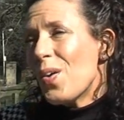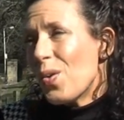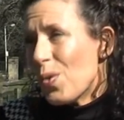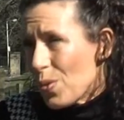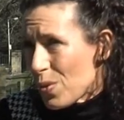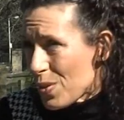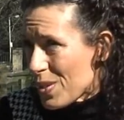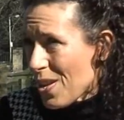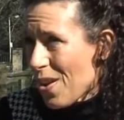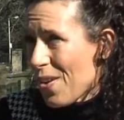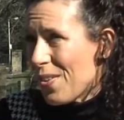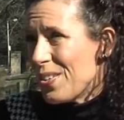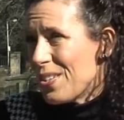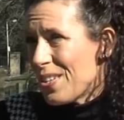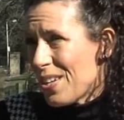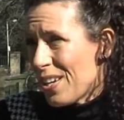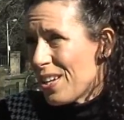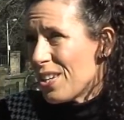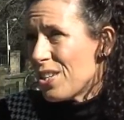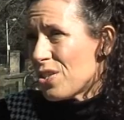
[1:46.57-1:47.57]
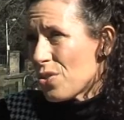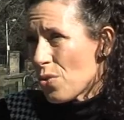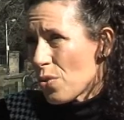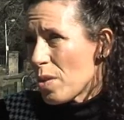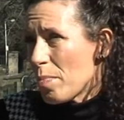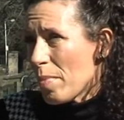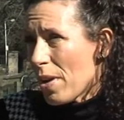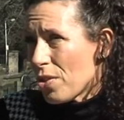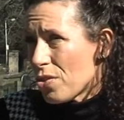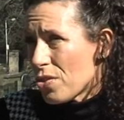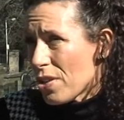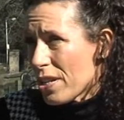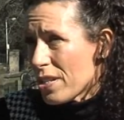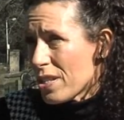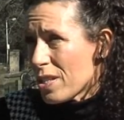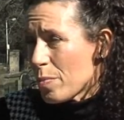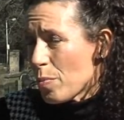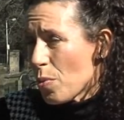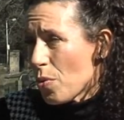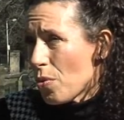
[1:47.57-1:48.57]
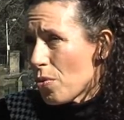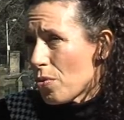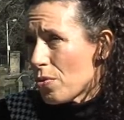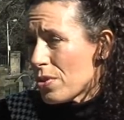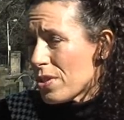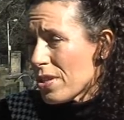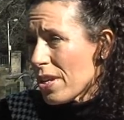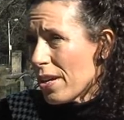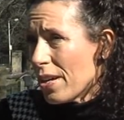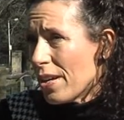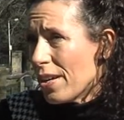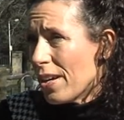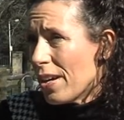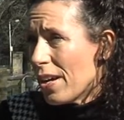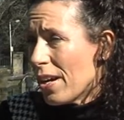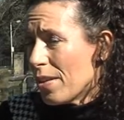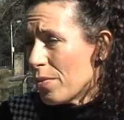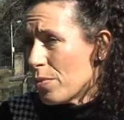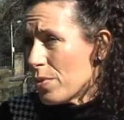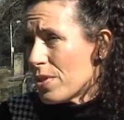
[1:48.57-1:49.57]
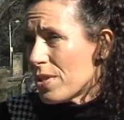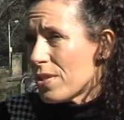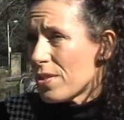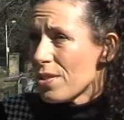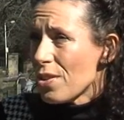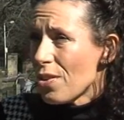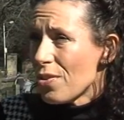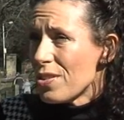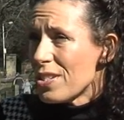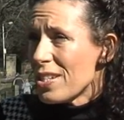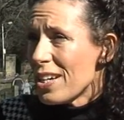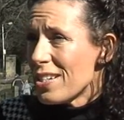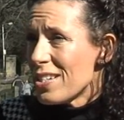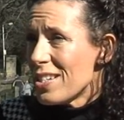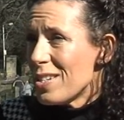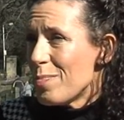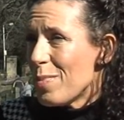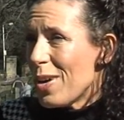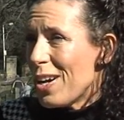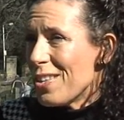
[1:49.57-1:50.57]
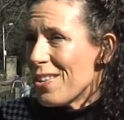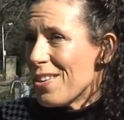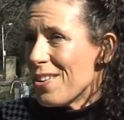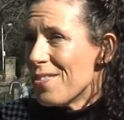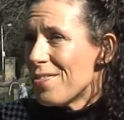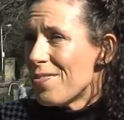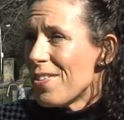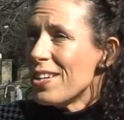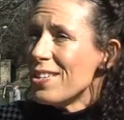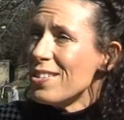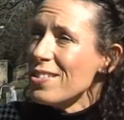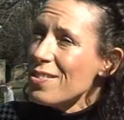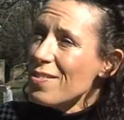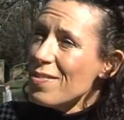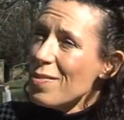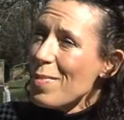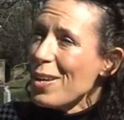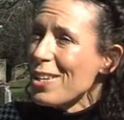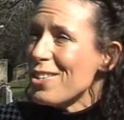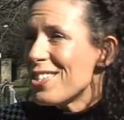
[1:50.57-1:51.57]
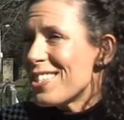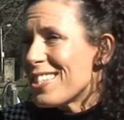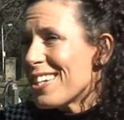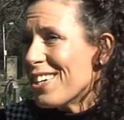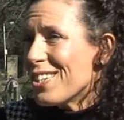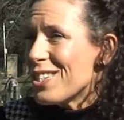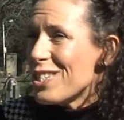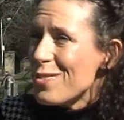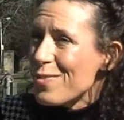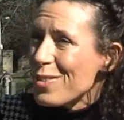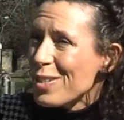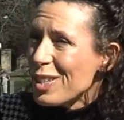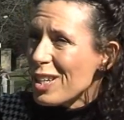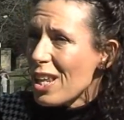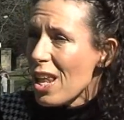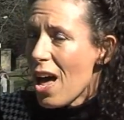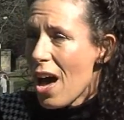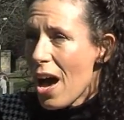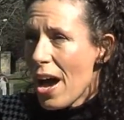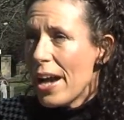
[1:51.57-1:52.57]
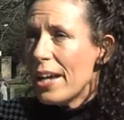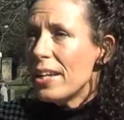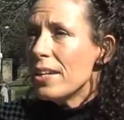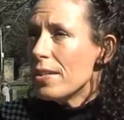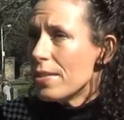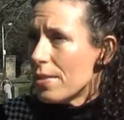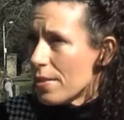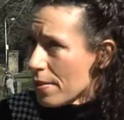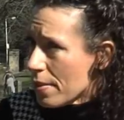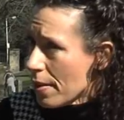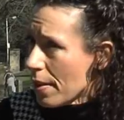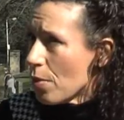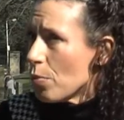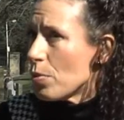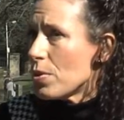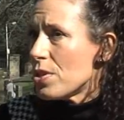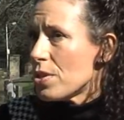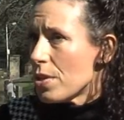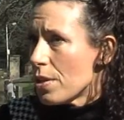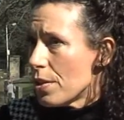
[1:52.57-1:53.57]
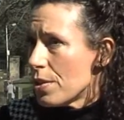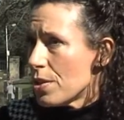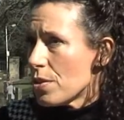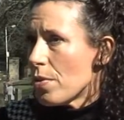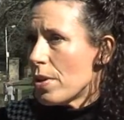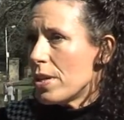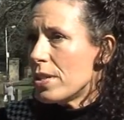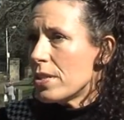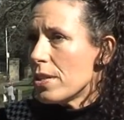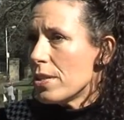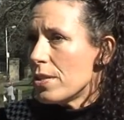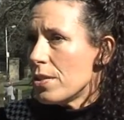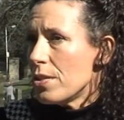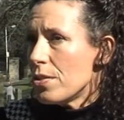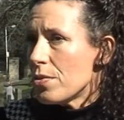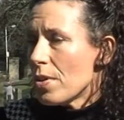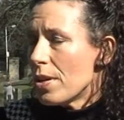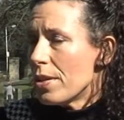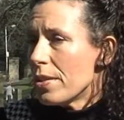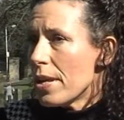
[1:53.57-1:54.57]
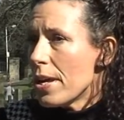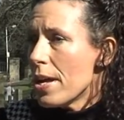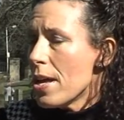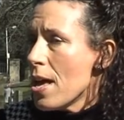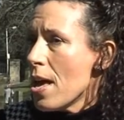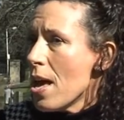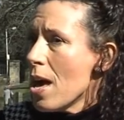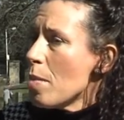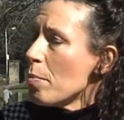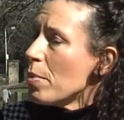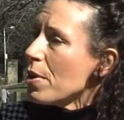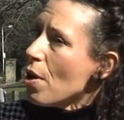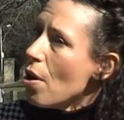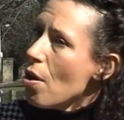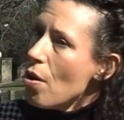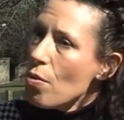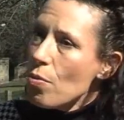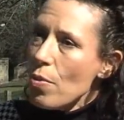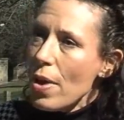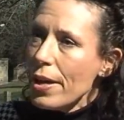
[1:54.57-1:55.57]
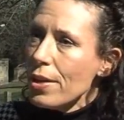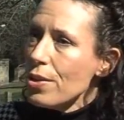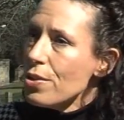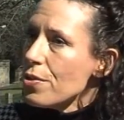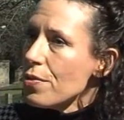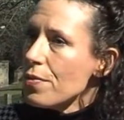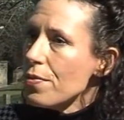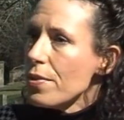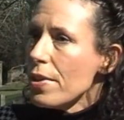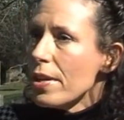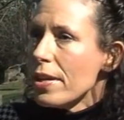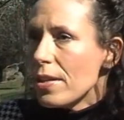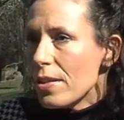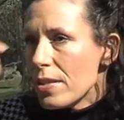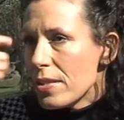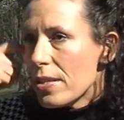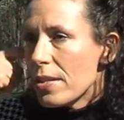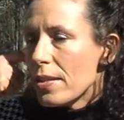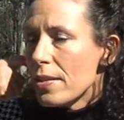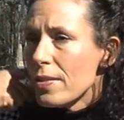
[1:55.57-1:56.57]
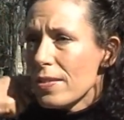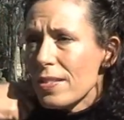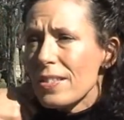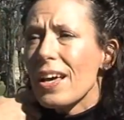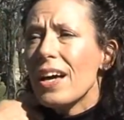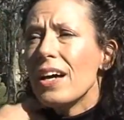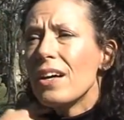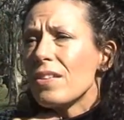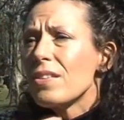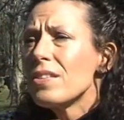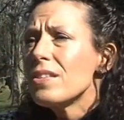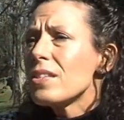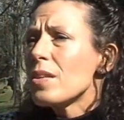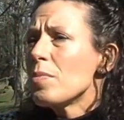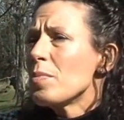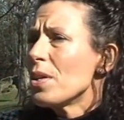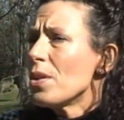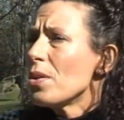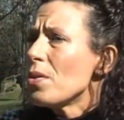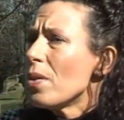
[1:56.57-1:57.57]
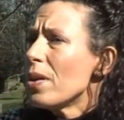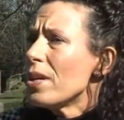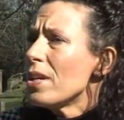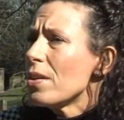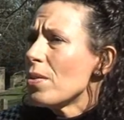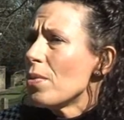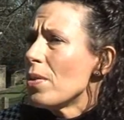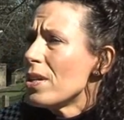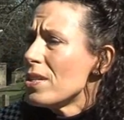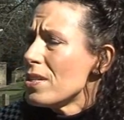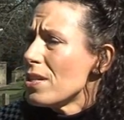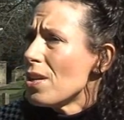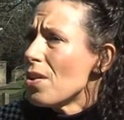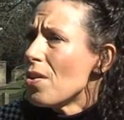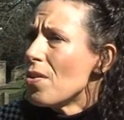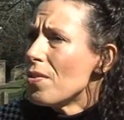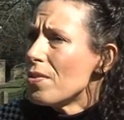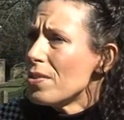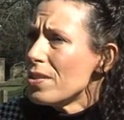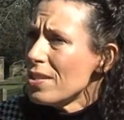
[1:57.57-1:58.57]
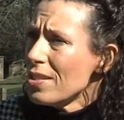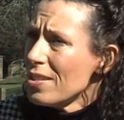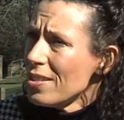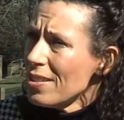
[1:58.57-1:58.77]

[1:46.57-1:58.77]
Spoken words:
Also talking about transport, I was contacted by the Friends of Manchester Huddersfield Line, and they want to raise issues around there, but a whole range of things, and as I say, health is coming up quite a lot.